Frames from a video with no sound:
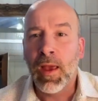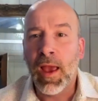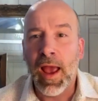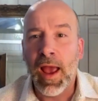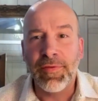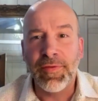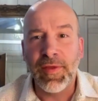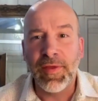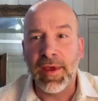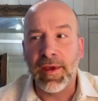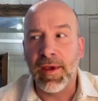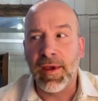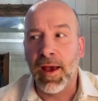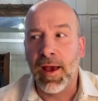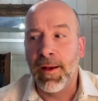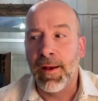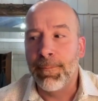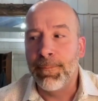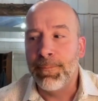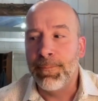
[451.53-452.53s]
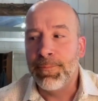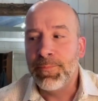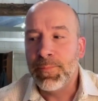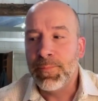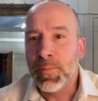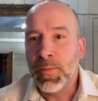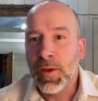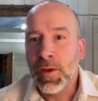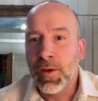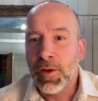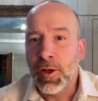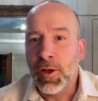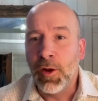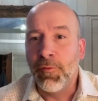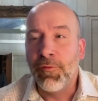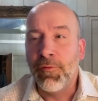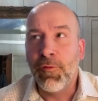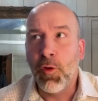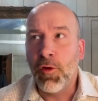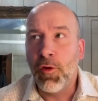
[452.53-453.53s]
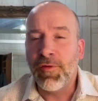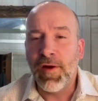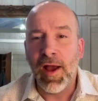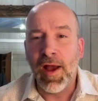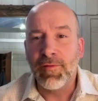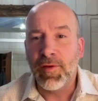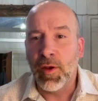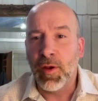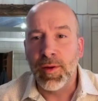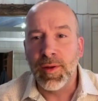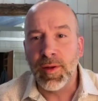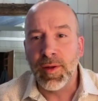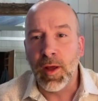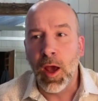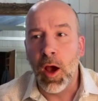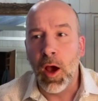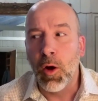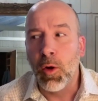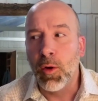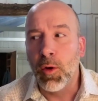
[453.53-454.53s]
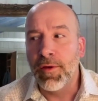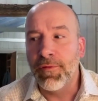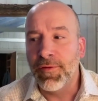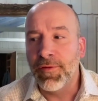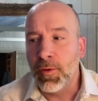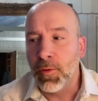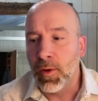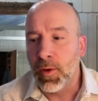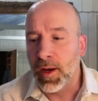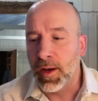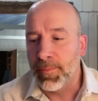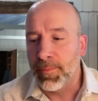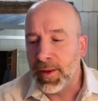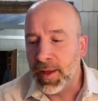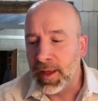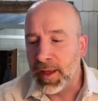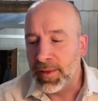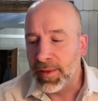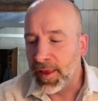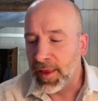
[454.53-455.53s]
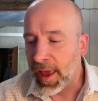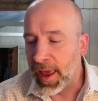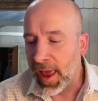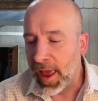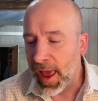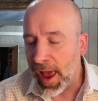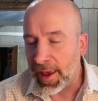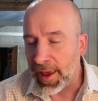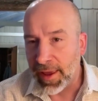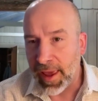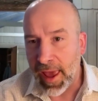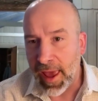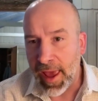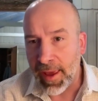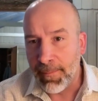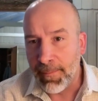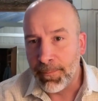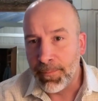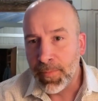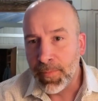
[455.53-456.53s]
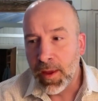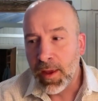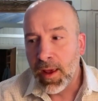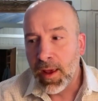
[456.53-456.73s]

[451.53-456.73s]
I think 4 or 5 years ago, if you were going to be in the AI game,